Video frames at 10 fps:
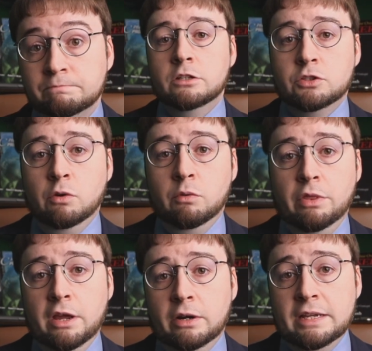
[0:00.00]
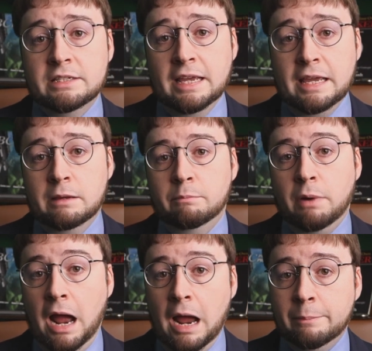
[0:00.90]
So there is a
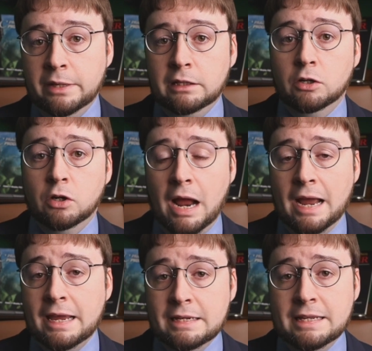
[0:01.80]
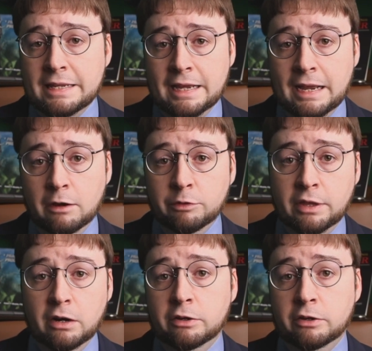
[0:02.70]
popular idea out there.